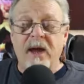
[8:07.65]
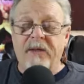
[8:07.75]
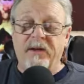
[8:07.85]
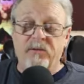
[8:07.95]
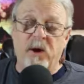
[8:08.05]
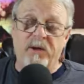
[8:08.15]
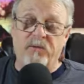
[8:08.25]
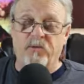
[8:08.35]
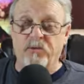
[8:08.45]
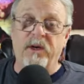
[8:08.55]
And that's why
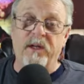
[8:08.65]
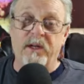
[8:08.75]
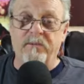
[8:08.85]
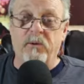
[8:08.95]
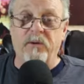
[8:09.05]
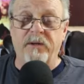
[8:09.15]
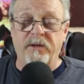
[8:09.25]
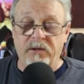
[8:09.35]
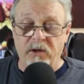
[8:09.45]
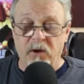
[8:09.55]
it's really important
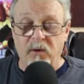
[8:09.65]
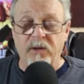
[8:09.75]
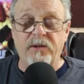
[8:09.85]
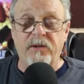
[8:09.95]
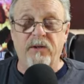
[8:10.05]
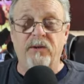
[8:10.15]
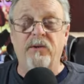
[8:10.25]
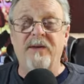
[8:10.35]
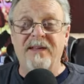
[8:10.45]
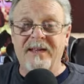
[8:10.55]
that you go into,